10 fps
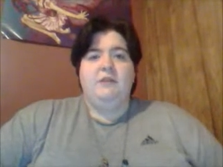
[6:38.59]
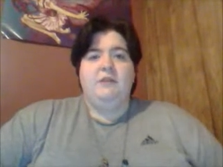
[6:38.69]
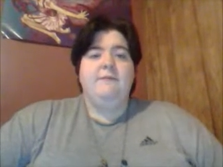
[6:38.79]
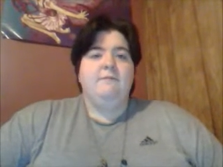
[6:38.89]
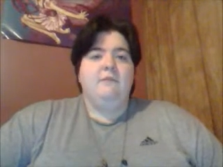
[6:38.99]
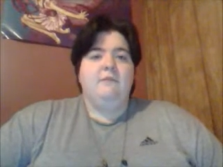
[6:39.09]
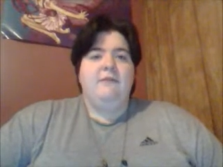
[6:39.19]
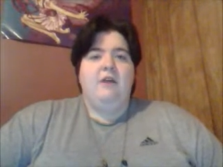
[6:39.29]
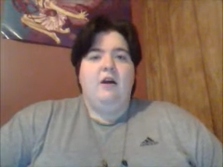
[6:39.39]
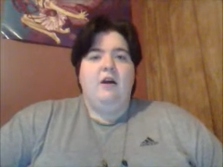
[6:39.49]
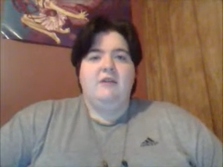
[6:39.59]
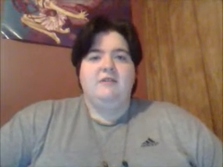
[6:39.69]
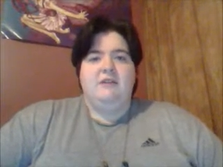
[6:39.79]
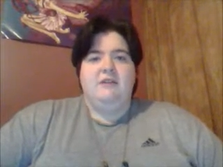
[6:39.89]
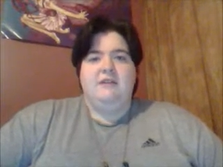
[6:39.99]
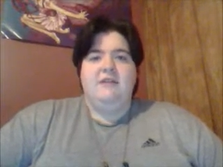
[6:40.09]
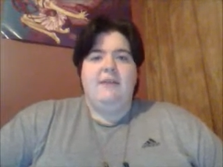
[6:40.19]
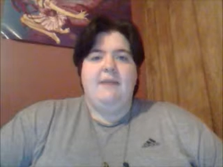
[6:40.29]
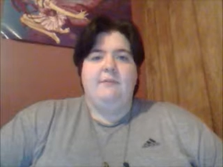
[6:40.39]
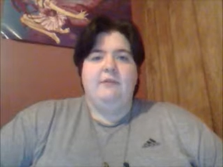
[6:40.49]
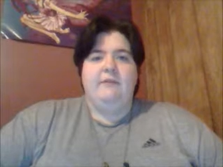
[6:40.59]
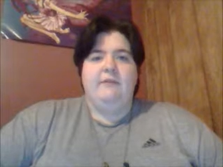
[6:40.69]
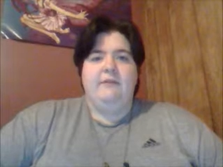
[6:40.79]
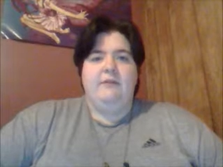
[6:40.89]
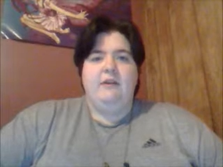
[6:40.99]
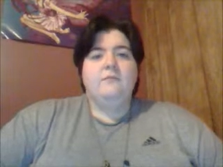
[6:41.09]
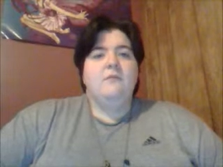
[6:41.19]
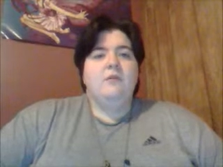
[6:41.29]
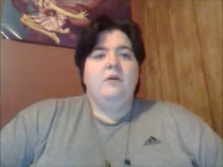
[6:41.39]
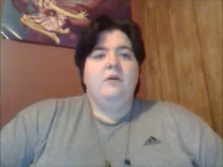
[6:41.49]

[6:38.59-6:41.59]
leaving us less capable of living here?